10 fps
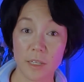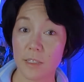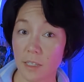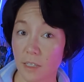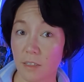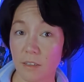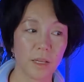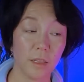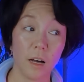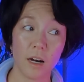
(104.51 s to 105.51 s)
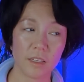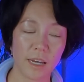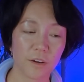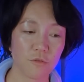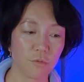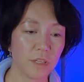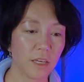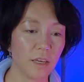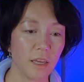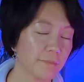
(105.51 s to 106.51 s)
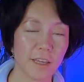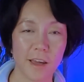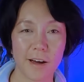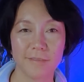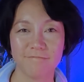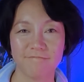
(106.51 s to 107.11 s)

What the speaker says: It did a lot, actually. Yeah.